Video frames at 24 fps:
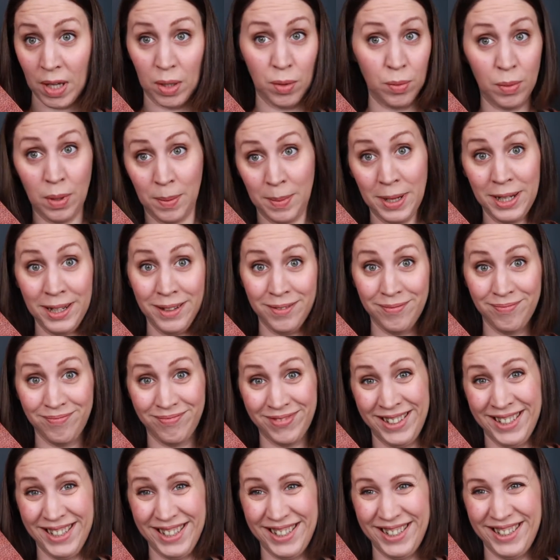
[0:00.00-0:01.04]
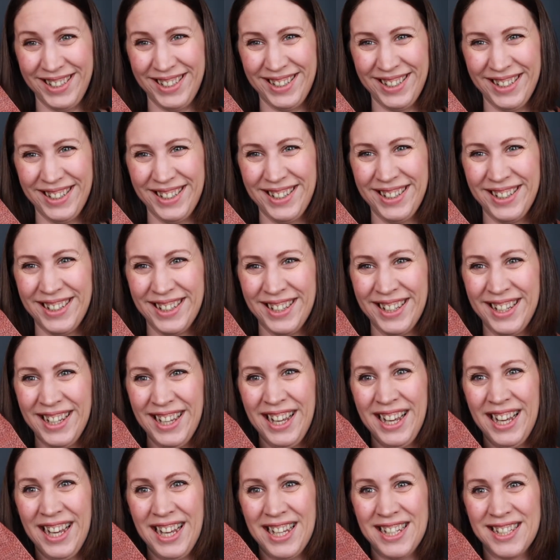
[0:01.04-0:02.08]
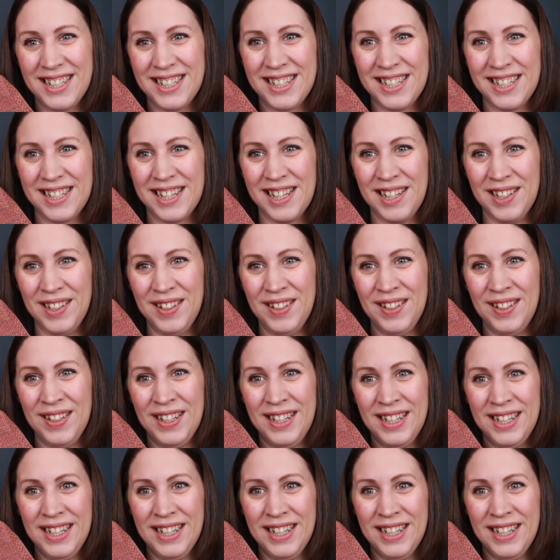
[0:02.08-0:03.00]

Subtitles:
ribbing. Has this little